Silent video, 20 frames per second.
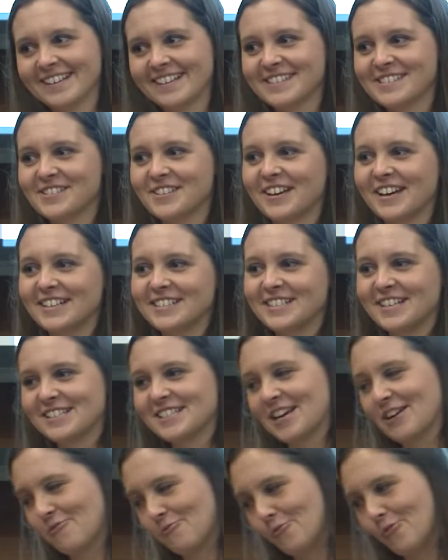So you got to change
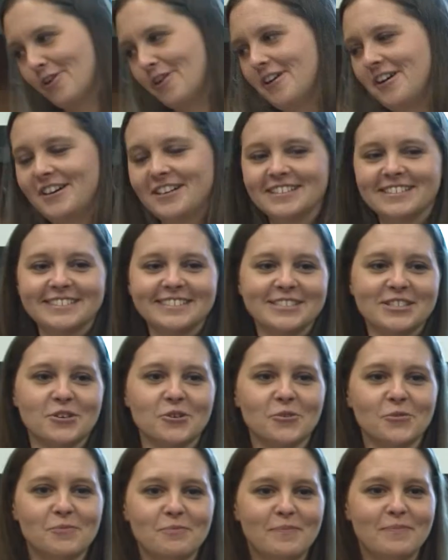that wah
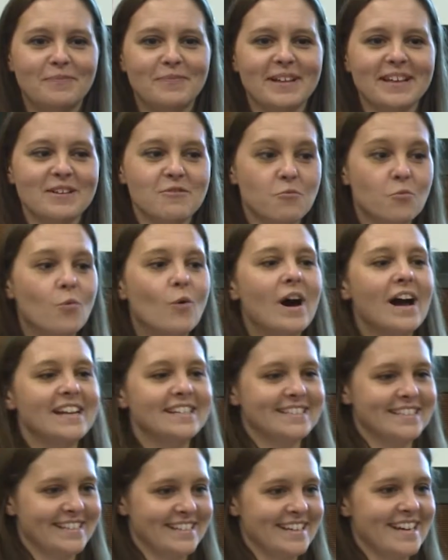to
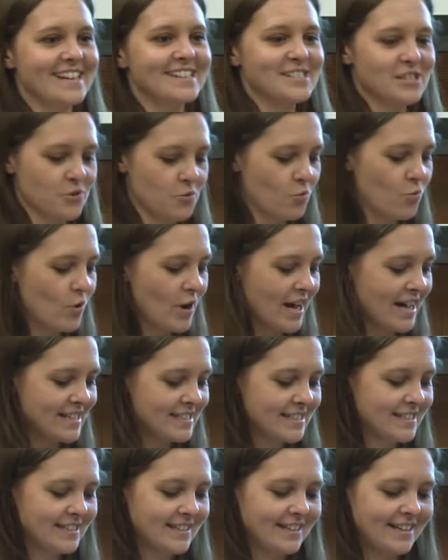what. Yes,
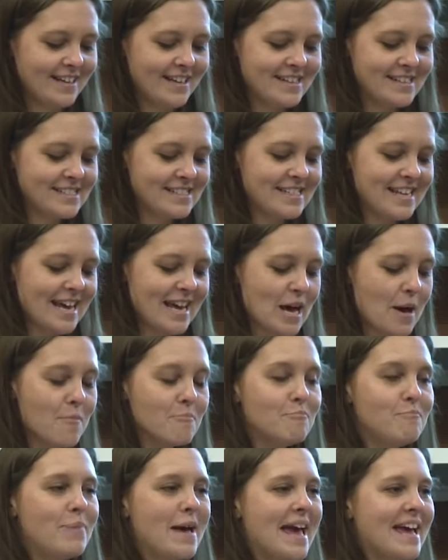what. Say
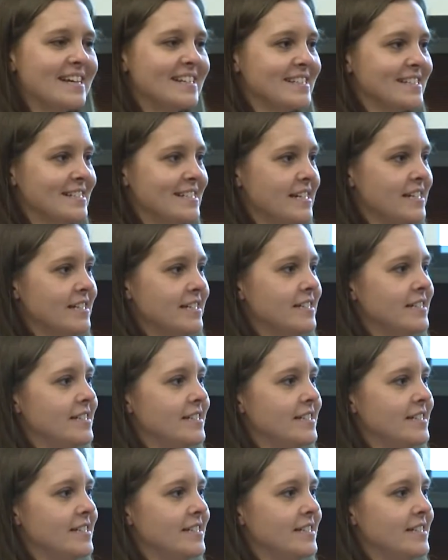bend.